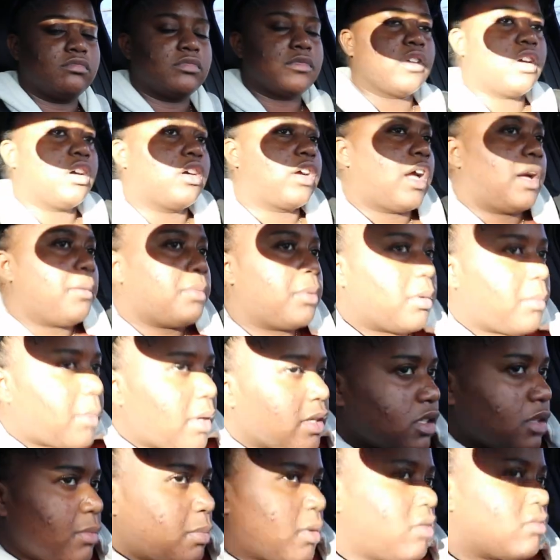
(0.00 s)
Okay, I put it on
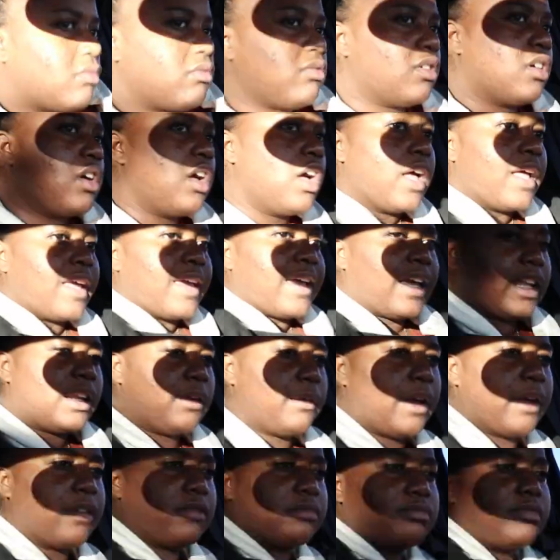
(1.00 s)
my seat.
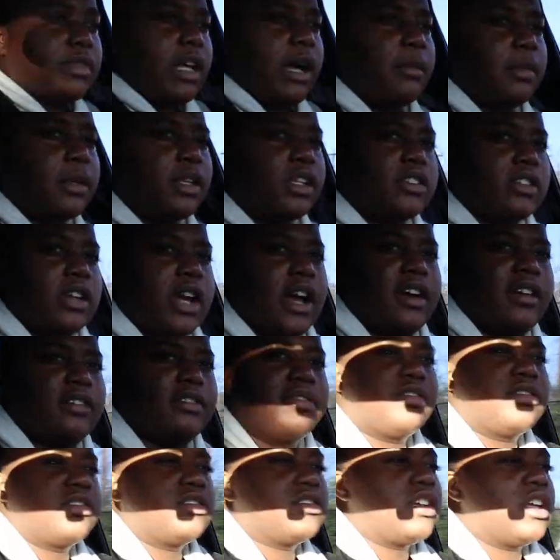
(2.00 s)
Anyway, I'm gonna drive
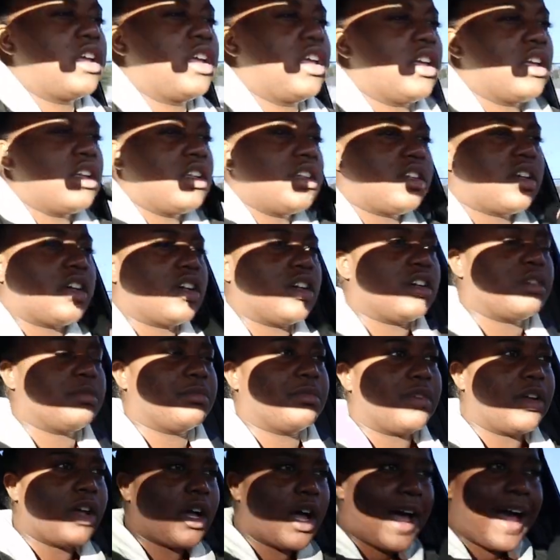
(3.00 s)
and
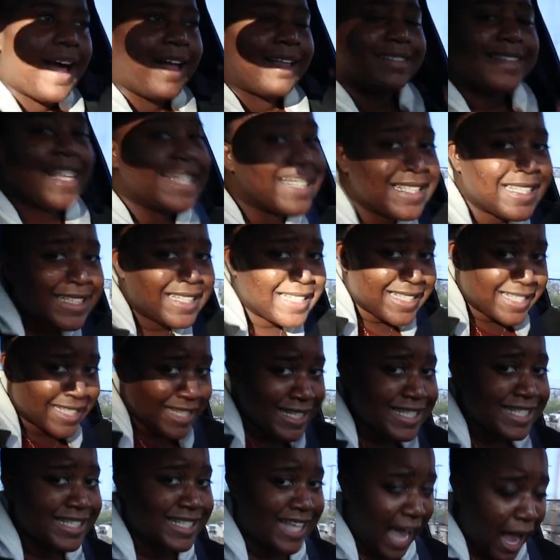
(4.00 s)
listen to
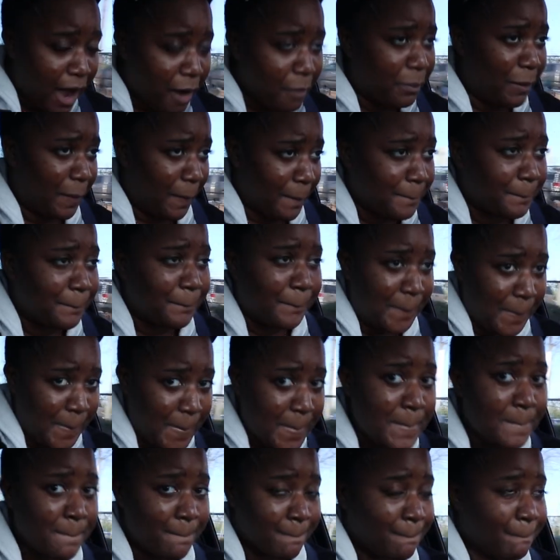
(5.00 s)
SZA's album.
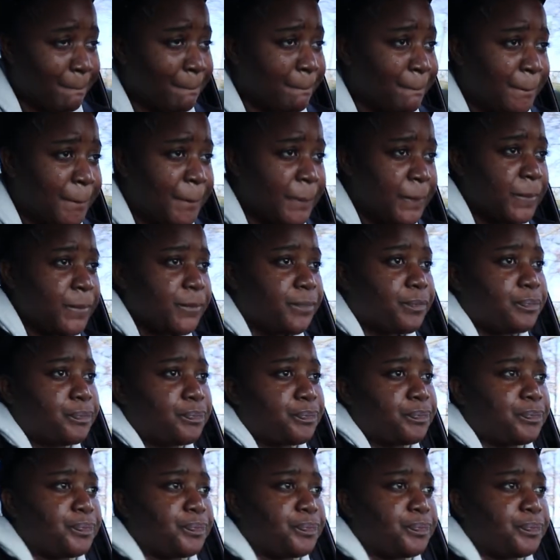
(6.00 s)
Thank